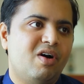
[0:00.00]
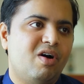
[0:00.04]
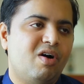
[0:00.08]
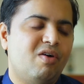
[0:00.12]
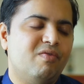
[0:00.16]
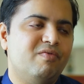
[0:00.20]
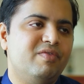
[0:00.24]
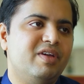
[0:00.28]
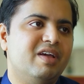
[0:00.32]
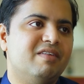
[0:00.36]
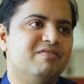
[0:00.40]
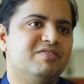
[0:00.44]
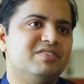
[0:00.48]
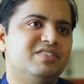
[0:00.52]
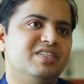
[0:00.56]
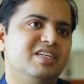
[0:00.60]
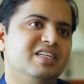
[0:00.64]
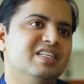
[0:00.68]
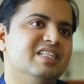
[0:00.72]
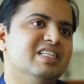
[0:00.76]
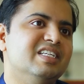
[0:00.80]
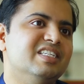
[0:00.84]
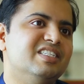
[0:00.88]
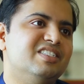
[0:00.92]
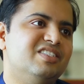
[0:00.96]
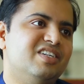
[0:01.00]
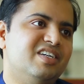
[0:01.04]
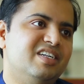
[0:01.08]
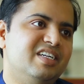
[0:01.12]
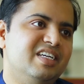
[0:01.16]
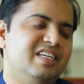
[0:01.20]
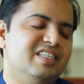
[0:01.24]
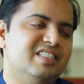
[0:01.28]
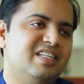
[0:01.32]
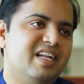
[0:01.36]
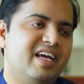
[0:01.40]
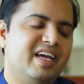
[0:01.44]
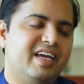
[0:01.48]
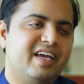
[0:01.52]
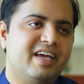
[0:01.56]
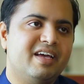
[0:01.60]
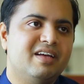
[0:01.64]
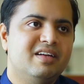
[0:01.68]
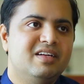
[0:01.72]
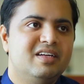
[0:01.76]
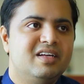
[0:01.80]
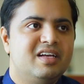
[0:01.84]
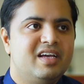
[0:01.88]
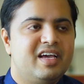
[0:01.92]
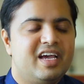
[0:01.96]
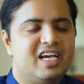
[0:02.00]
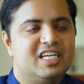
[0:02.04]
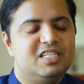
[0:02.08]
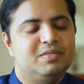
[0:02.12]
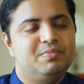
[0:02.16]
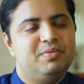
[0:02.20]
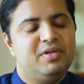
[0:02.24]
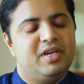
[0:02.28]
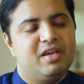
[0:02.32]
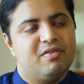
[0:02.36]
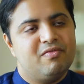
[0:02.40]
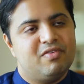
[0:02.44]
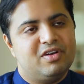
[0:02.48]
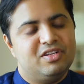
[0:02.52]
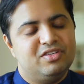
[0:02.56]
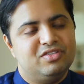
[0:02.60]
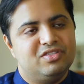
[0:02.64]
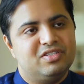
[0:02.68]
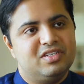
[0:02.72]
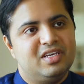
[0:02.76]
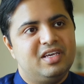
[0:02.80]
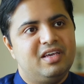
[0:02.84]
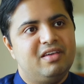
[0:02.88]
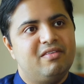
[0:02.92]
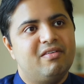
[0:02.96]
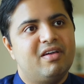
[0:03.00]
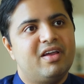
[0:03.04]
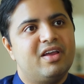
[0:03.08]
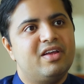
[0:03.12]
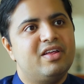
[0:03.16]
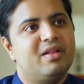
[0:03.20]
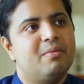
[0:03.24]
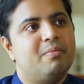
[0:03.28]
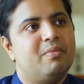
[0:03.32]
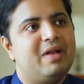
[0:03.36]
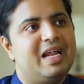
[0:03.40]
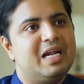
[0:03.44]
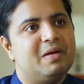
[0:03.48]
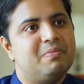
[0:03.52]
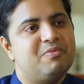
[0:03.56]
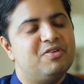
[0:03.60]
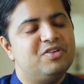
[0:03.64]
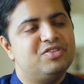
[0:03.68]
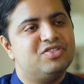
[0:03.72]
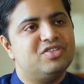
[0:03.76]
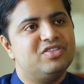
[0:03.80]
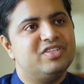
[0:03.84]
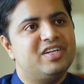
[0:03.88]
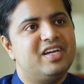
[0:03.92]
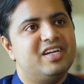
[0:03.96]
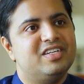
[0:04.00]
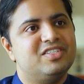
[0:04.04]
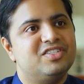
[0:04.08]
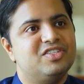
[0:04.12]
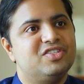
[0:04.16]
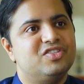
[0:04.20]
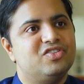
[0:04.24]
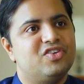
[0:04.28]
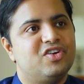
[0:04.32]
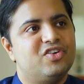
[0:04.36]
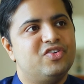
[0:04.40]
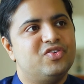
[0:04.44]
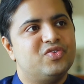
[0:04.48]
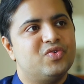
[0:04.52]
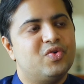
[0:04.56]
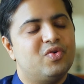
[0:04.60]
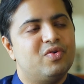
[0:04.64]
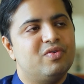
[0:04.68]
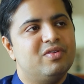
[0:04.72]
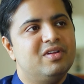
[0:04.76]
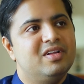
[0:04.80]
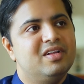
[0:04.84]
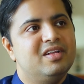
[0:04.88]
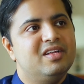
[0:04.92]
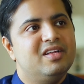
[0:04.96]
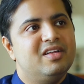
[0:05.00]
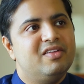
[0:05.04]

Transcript: How we have seen in studies like HbA1c, your blood pressure gets in control.